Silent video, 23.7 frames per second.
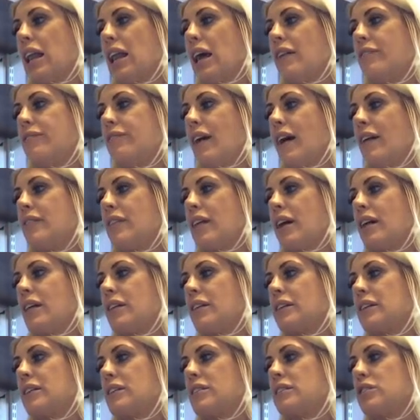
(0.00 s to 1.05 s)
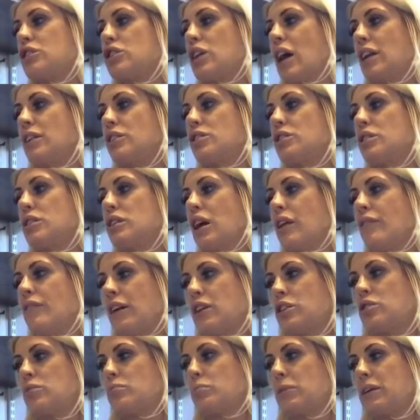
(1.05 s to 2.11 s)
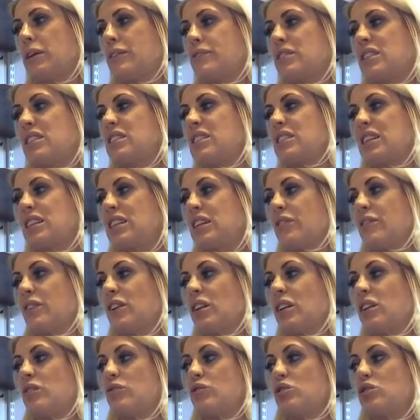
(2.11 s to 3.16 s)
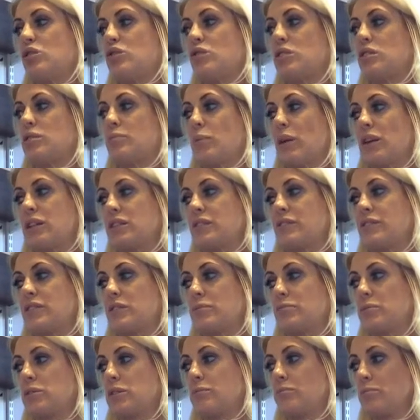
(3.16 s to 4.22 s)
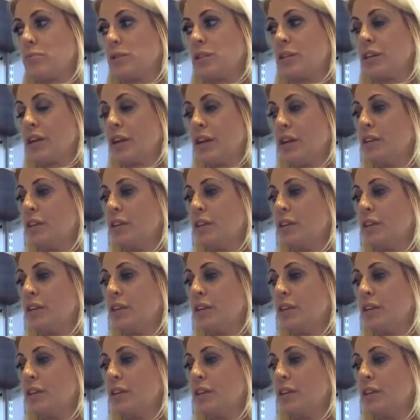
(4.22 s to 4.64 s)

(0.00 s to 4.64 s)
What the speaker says: Have found that challenging irrational beliefs can significantly reduce depressive symptoms.